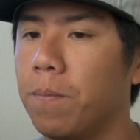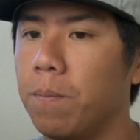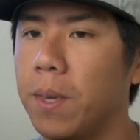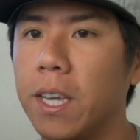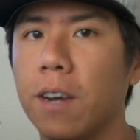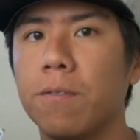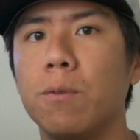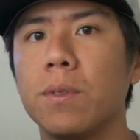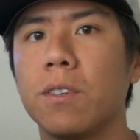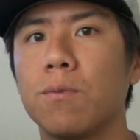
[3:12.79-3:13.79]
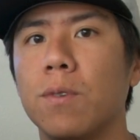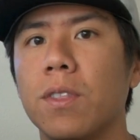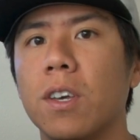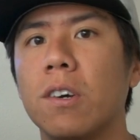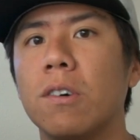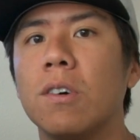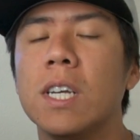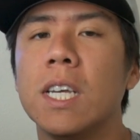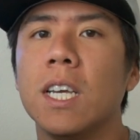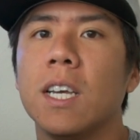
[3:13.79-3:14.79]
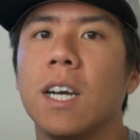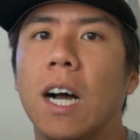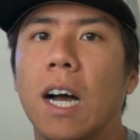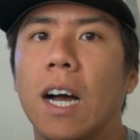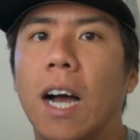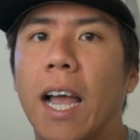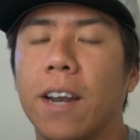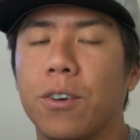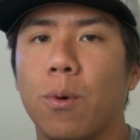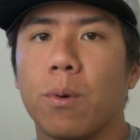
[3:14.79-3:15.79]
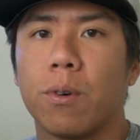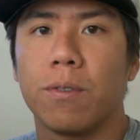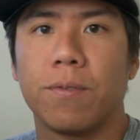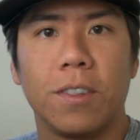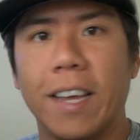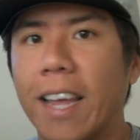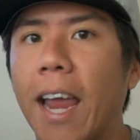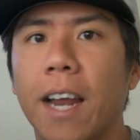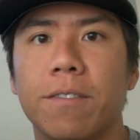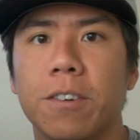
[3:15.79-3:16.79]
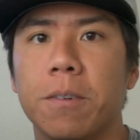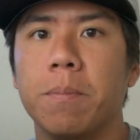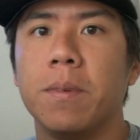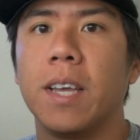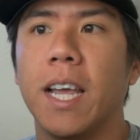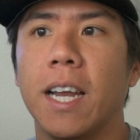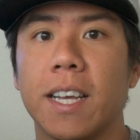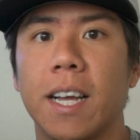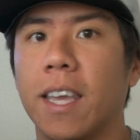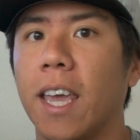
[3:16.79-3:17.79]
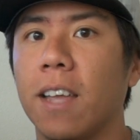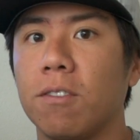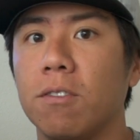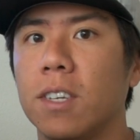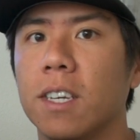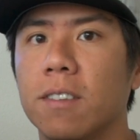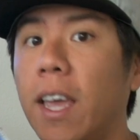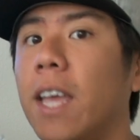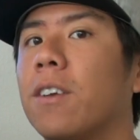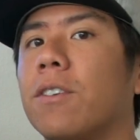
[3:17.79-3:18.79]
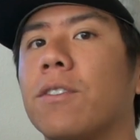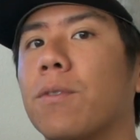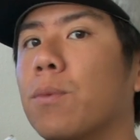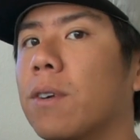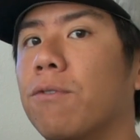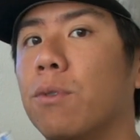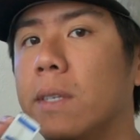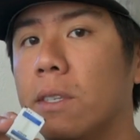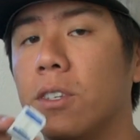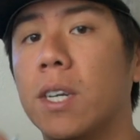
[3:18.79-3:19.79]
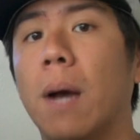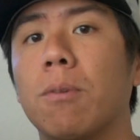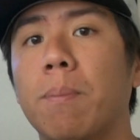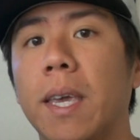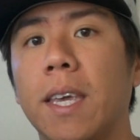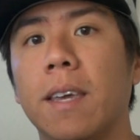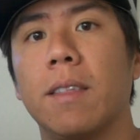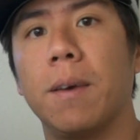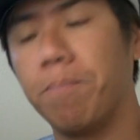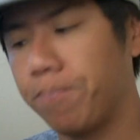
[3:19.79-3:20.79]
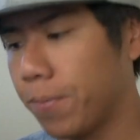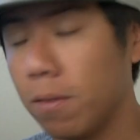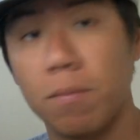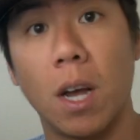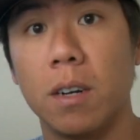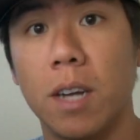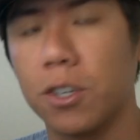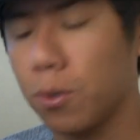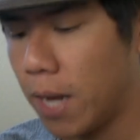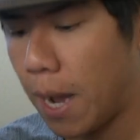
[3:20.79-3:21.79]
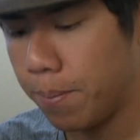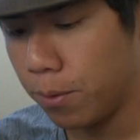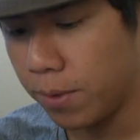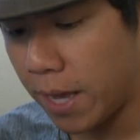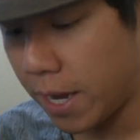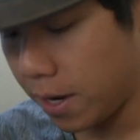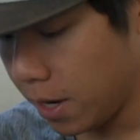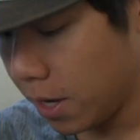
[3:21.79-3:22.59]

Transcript: Be careful with this one though. I had an order for like 8 of them, and it got canceled because Anchor, for whatever reason, stopped making them. Not sure what happened with that.